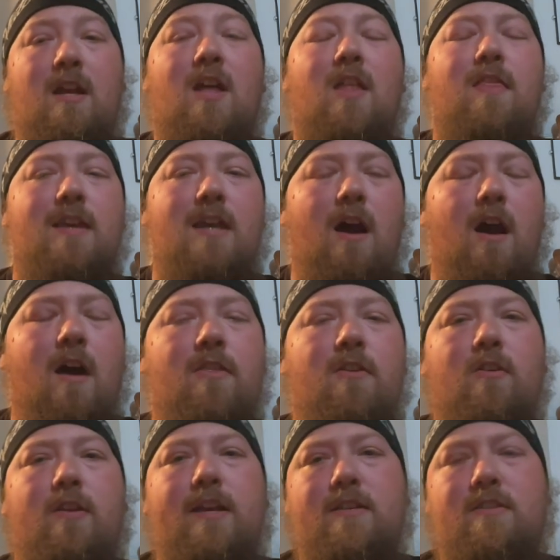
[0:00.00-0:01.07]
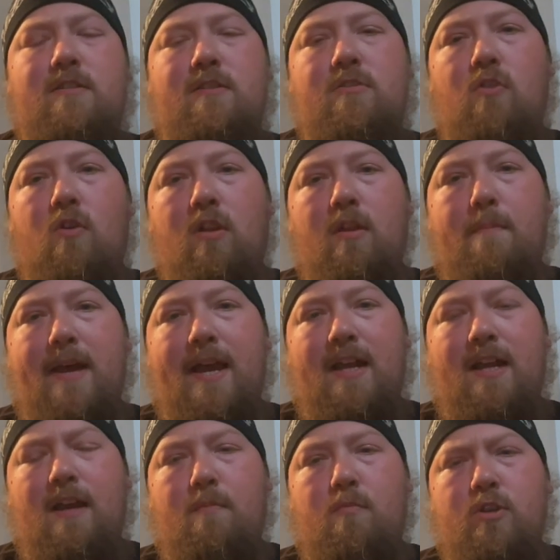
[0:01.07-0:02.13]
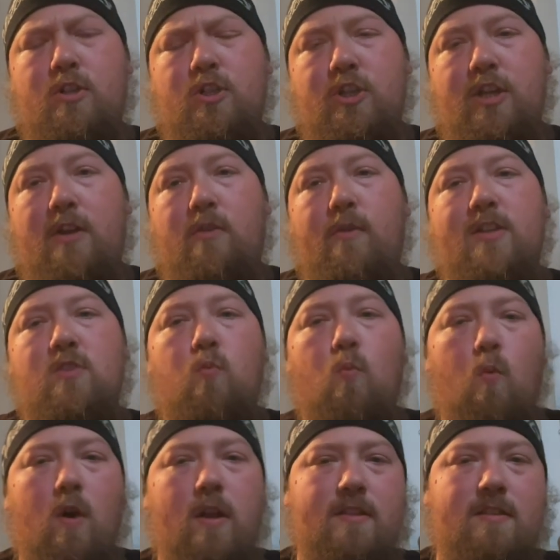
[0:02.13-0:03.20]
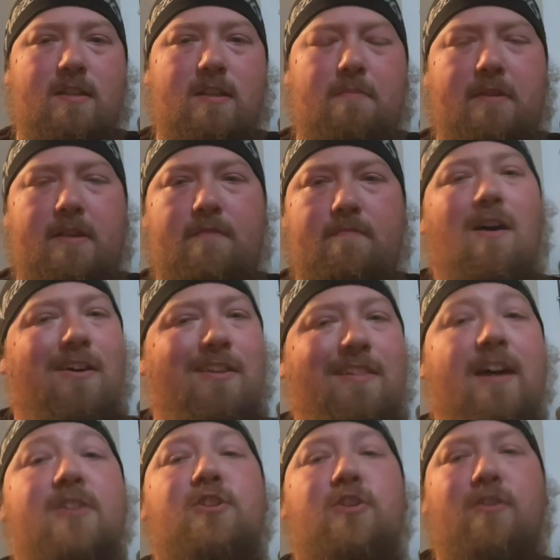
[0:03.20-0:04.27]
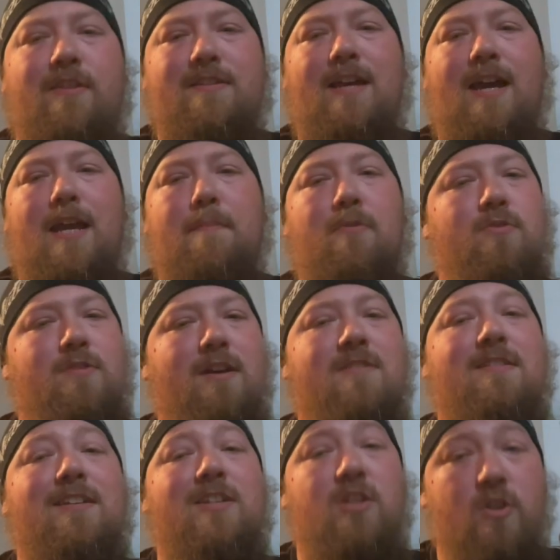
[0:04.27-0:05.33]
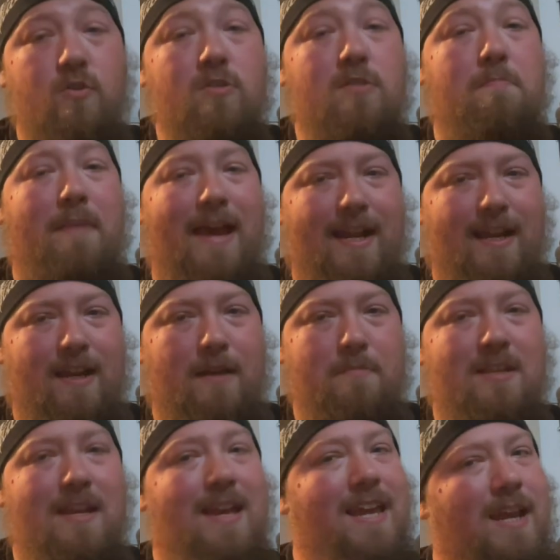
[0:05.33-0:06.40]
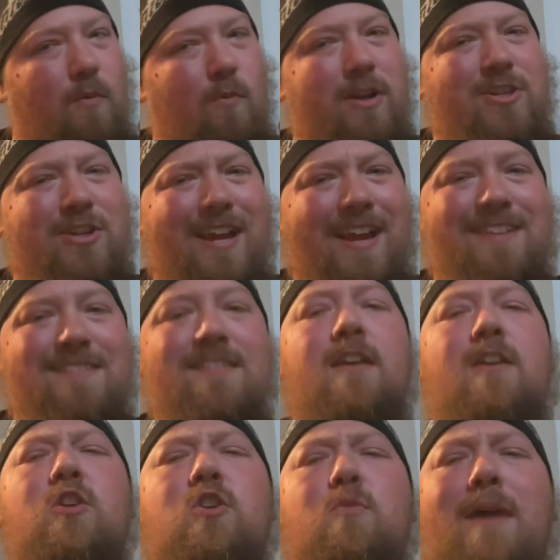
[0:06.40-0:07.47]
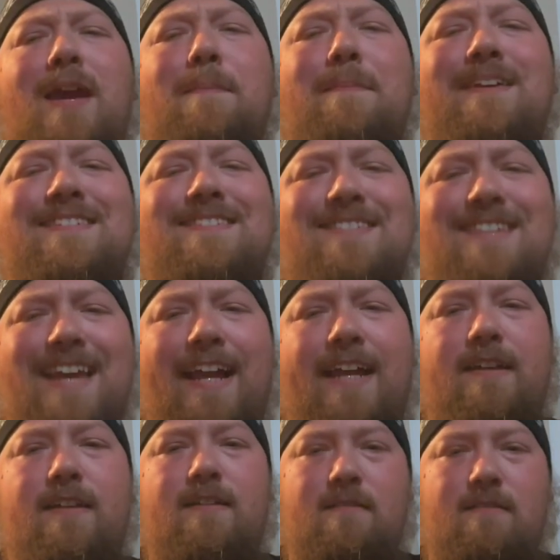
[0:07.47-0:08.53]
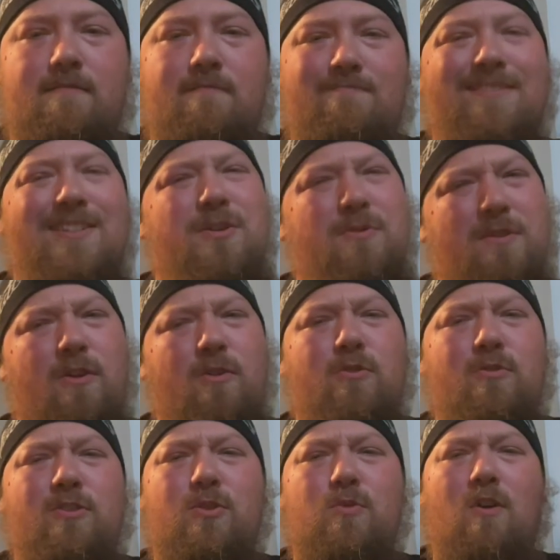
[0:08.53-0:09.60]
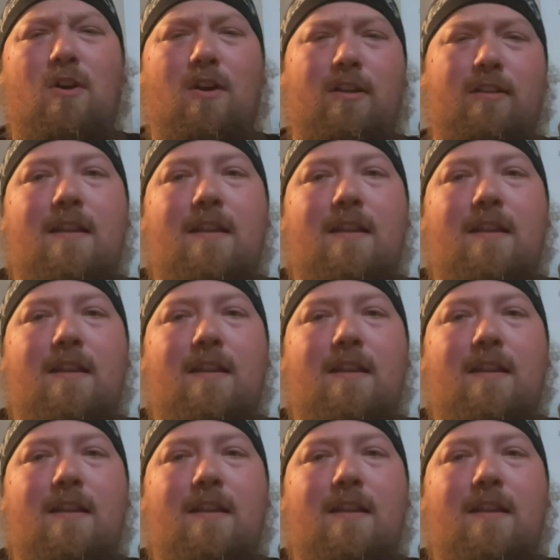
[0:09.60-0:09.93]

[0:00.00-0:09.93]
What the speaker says: The other is to dole a backup which generates 1 CP. Unless you're the type who doesn't use backups, in which case you make me sick. You know who you are.